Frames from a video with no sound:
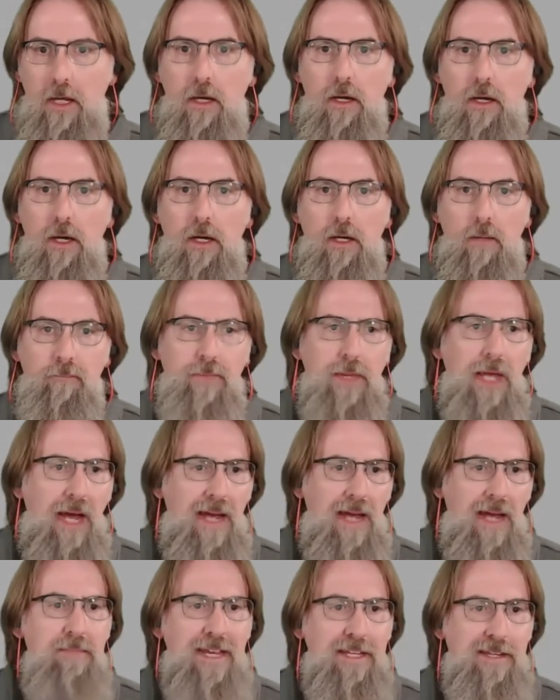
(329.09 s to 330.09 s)
I
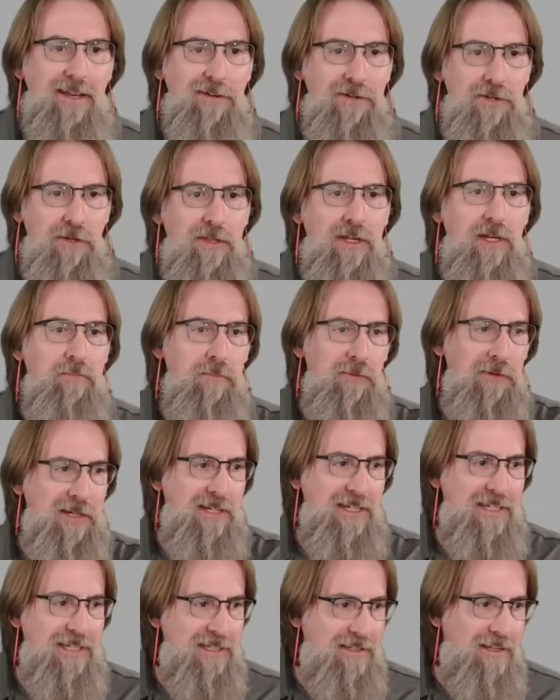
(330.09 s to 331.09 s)
may tell you that I'm going to
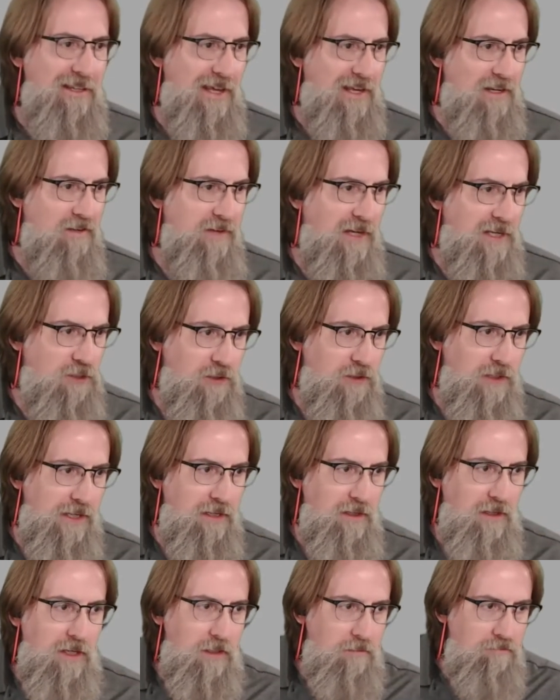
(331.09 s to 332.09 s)
get to that eventually,
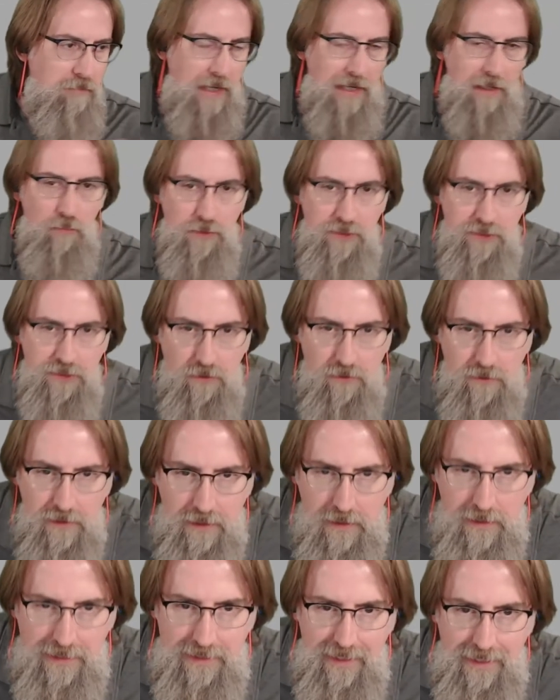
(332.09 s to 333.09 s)
but I would certainly
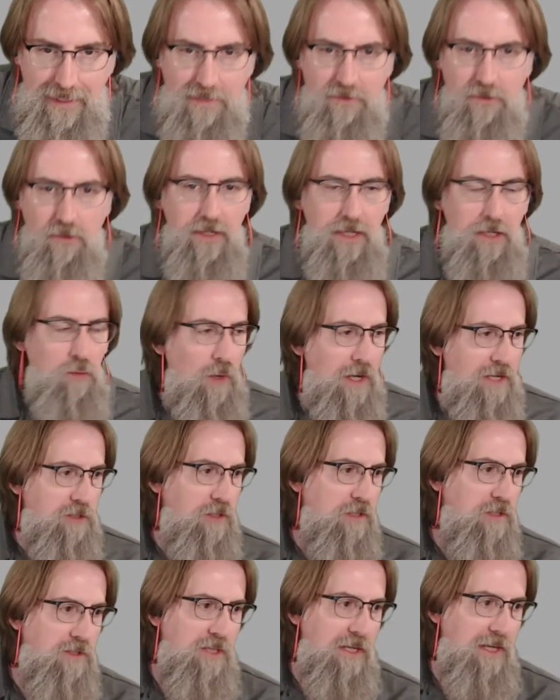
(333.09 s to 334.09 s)
like to answer any questions.